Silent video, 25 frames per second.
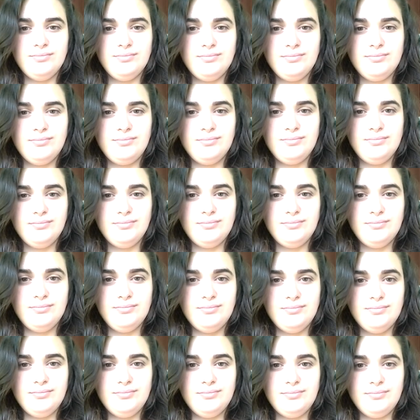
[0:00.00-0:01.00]

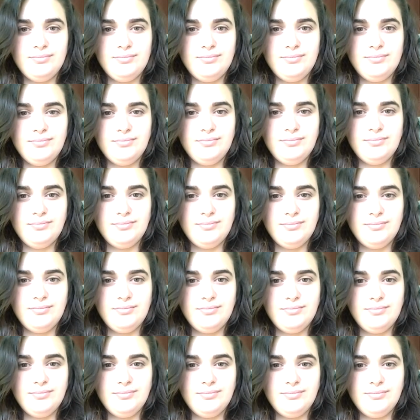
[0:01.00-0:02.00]

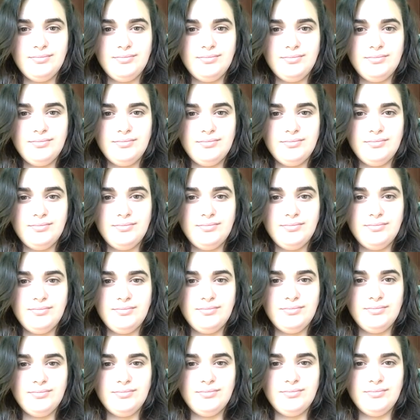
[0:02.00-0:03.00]

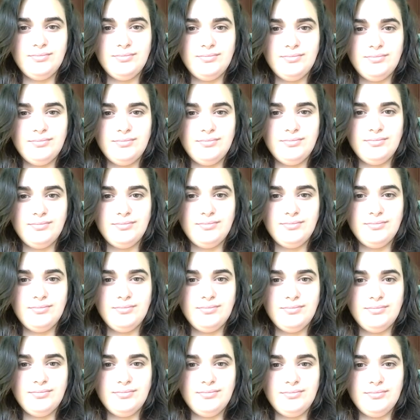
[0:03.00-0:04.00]

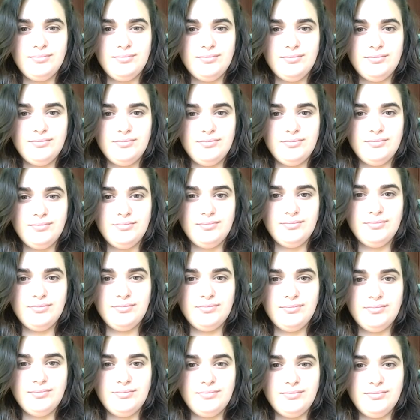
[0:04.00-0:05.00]

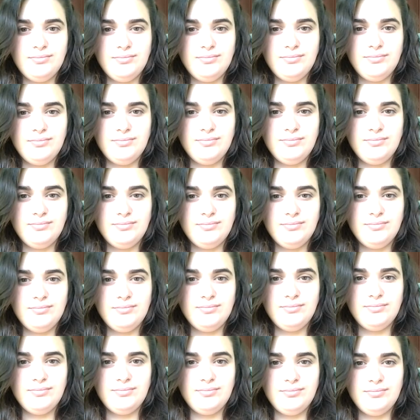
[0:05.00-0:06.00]

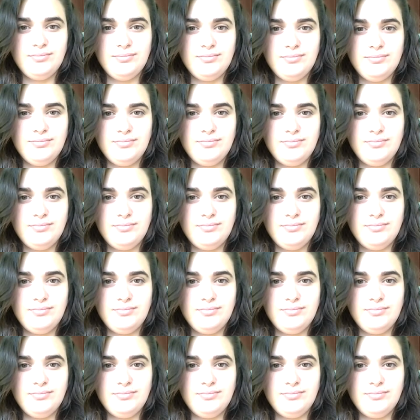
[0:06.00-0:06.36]
[no speech]